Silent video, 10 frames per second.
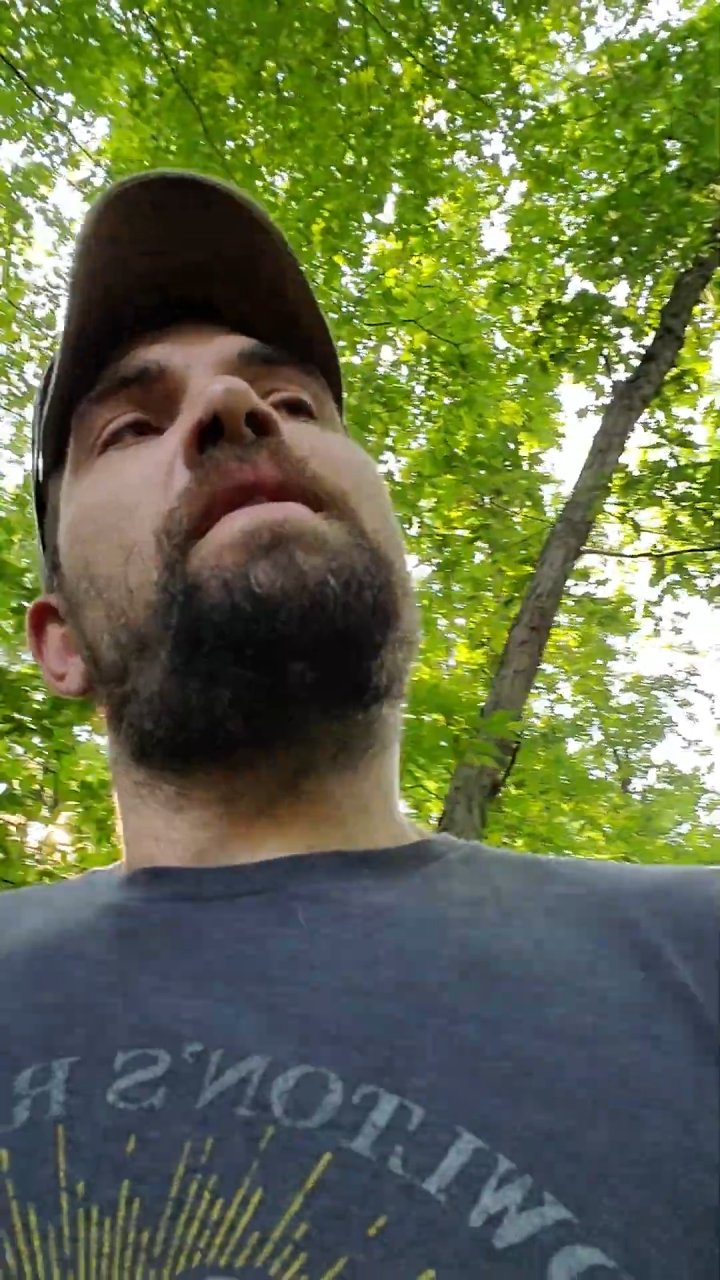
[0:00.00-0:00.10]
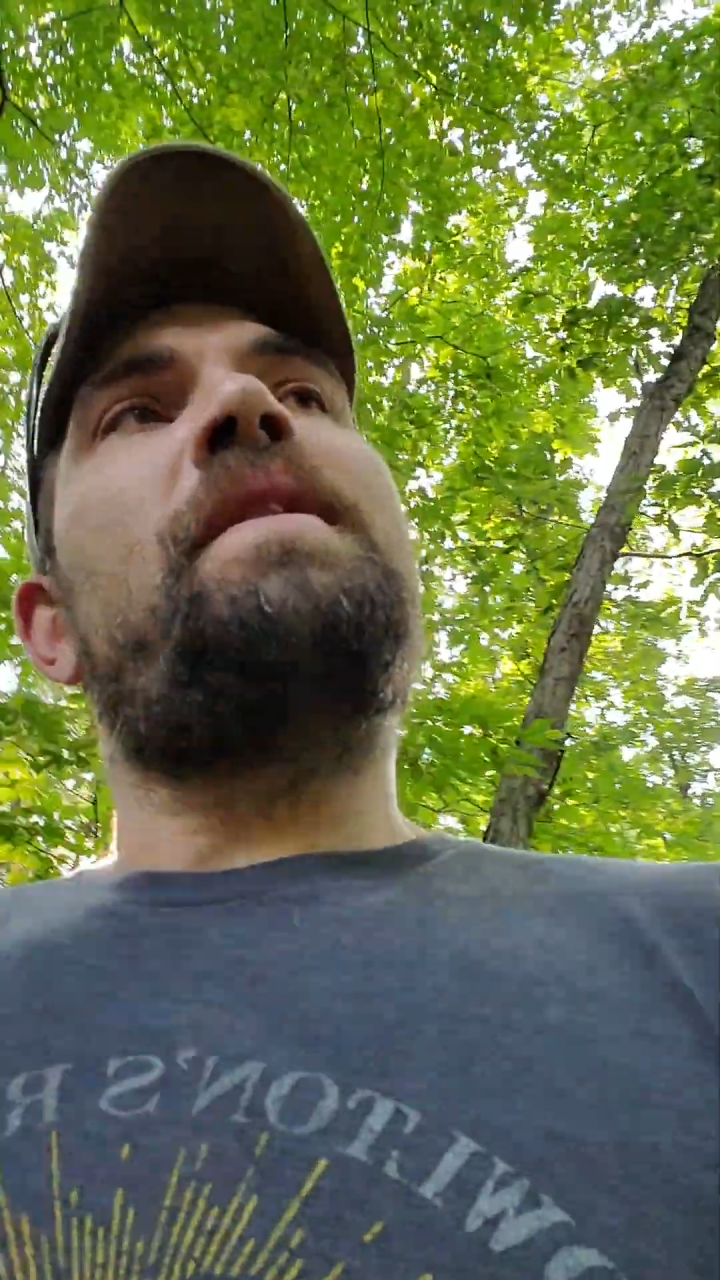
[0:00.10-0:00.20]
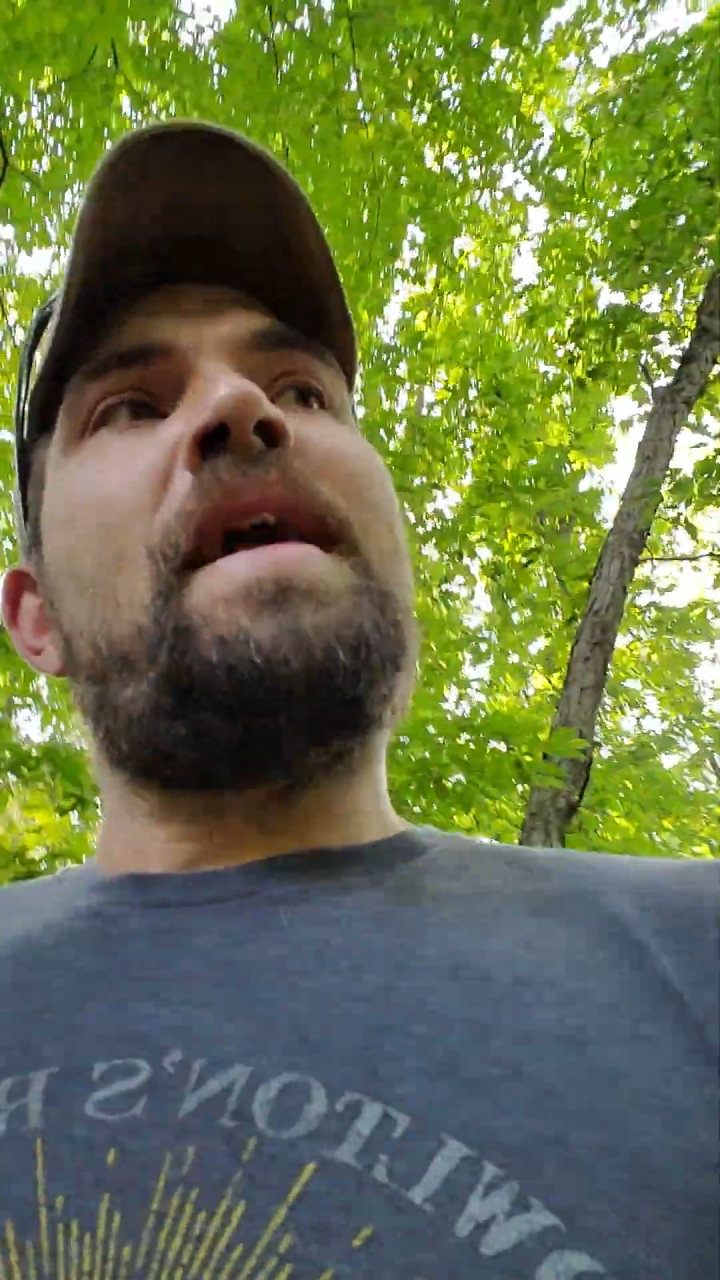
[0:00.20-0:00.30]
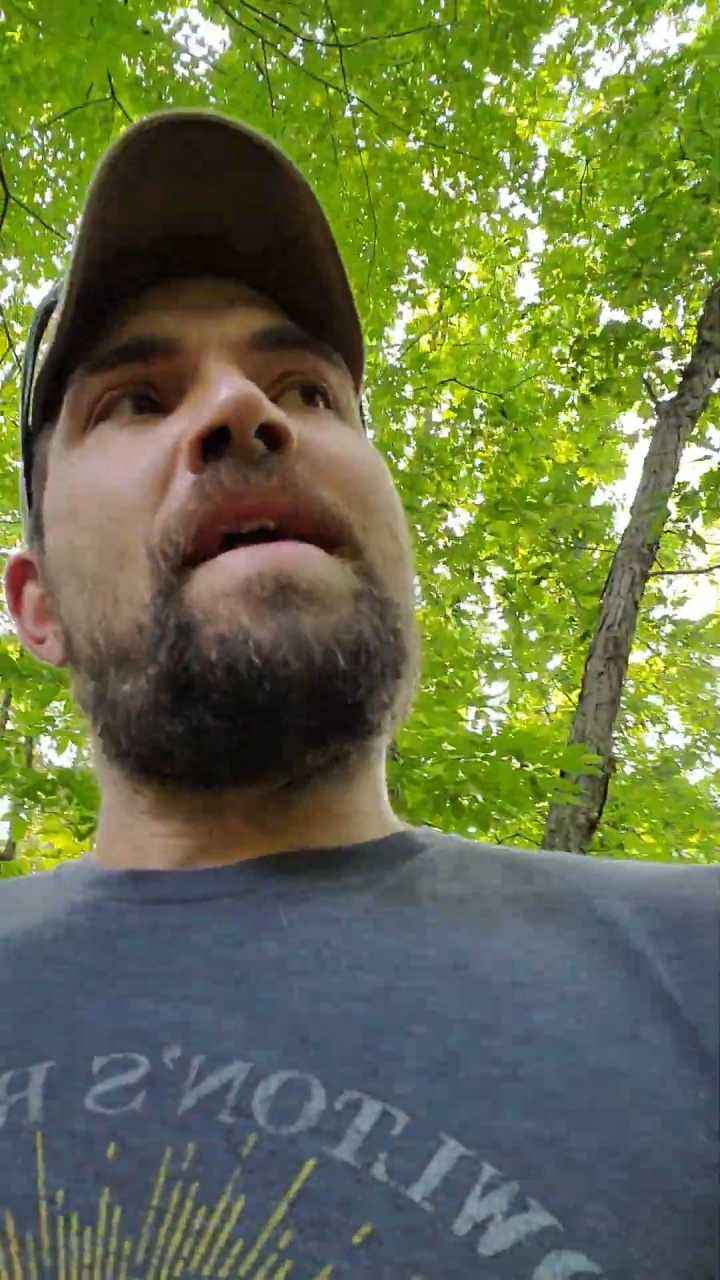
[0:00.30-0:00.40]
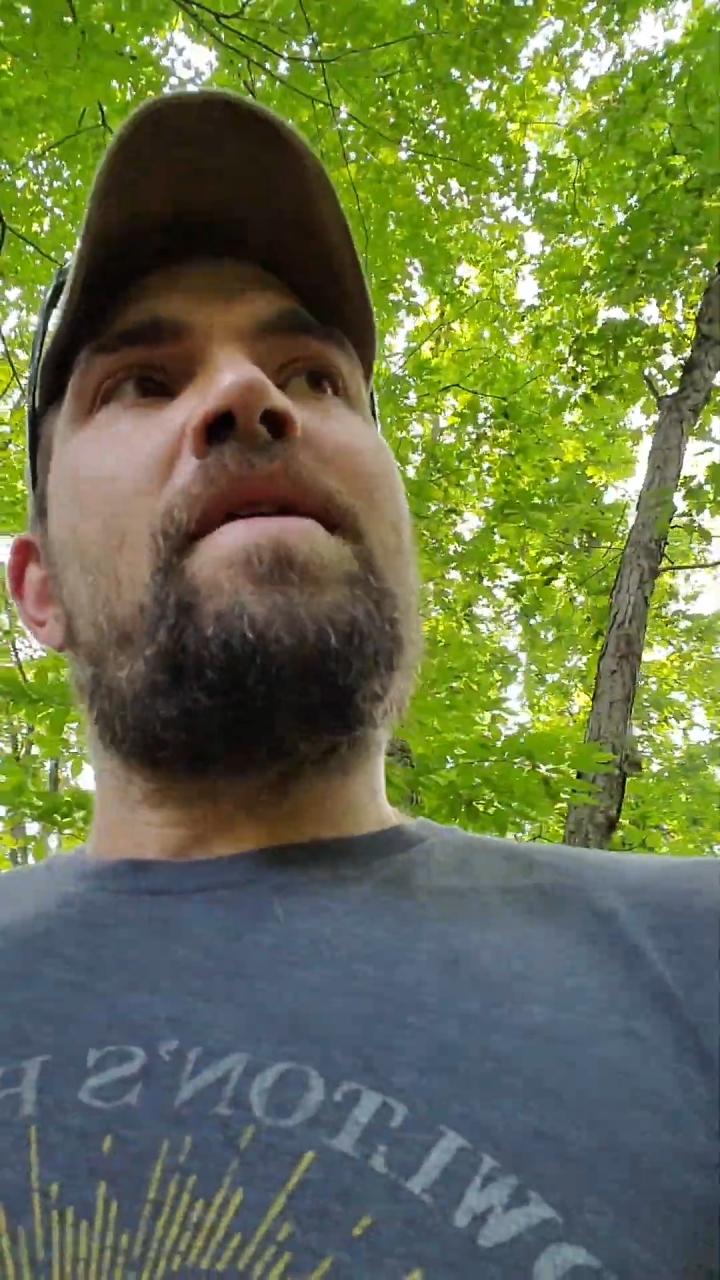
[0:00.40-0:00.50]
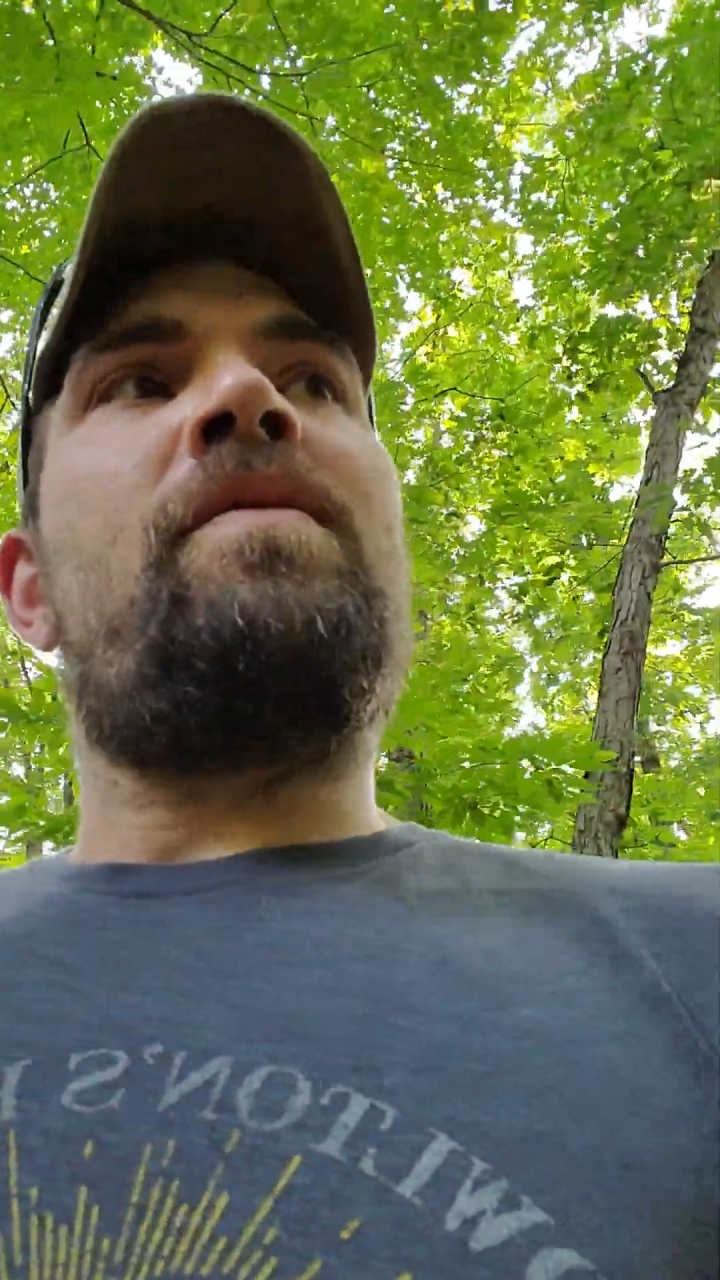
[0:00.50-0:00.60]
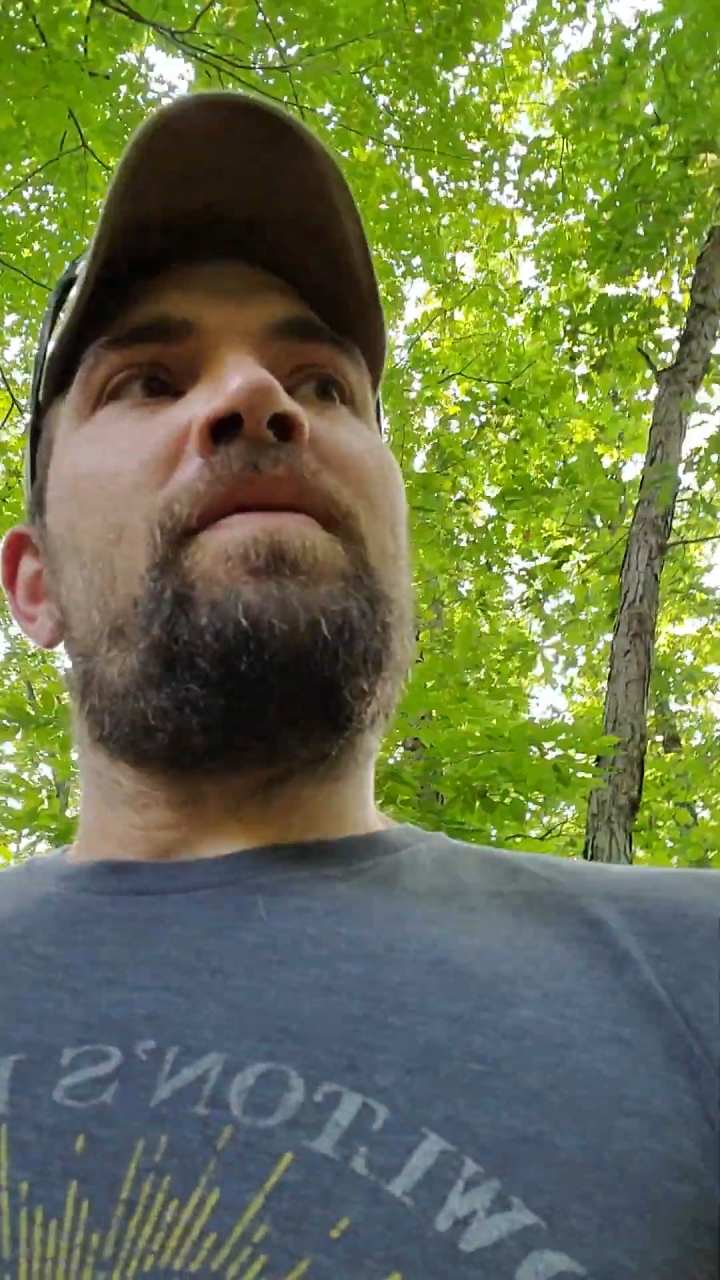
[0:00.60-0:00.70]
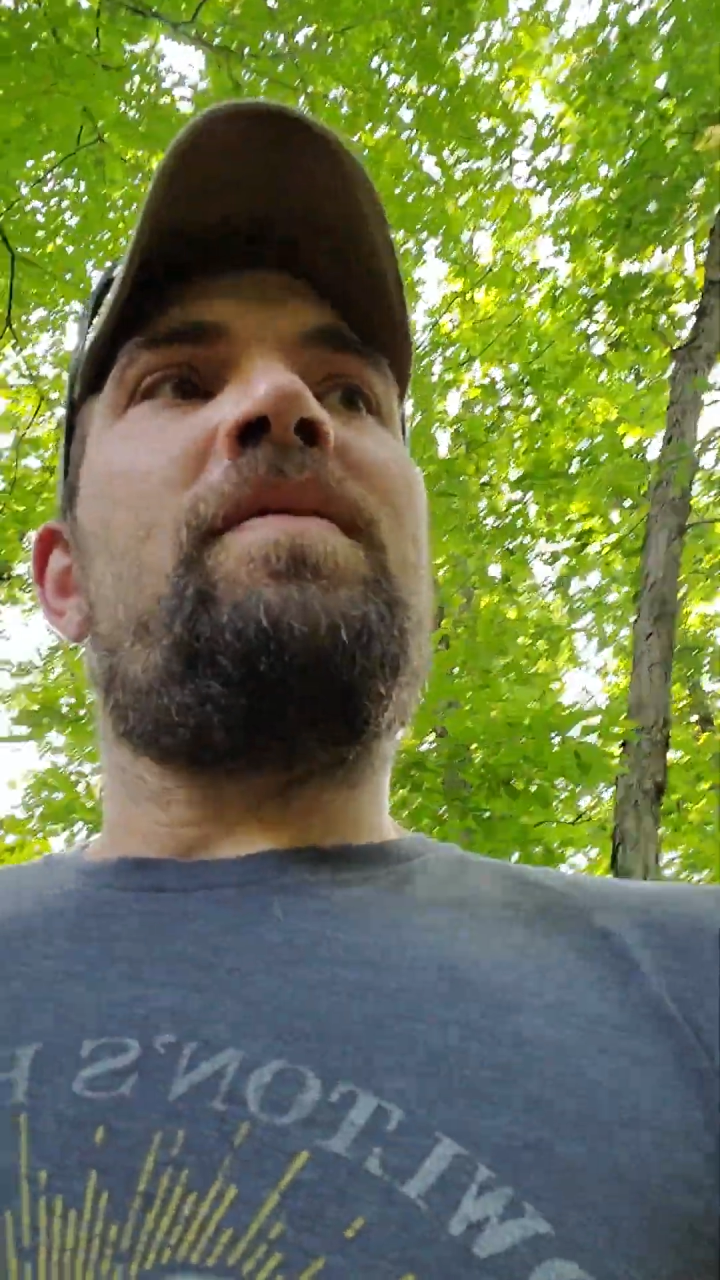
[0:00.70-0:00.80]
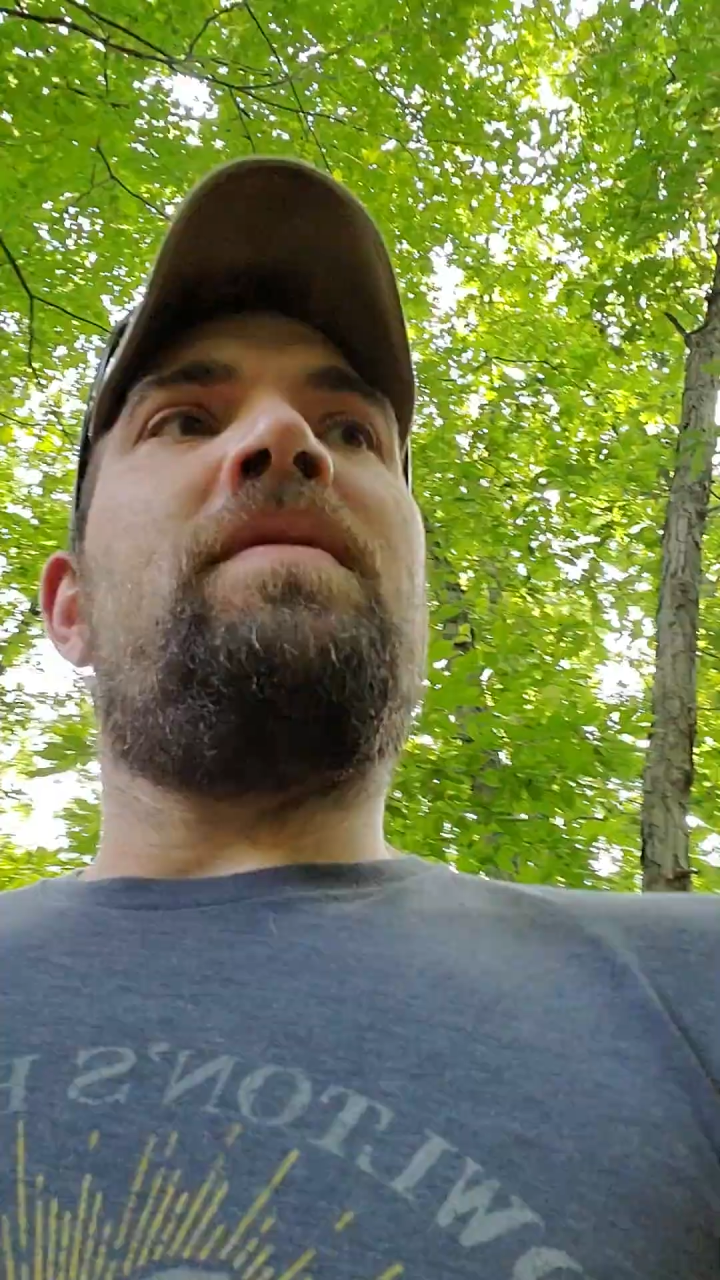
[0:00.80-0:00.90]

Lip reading: Now,